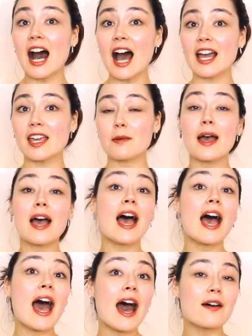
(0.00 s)
I am
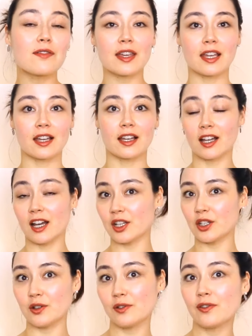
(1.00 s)
having a
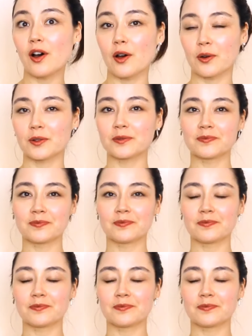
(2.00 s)
new phone.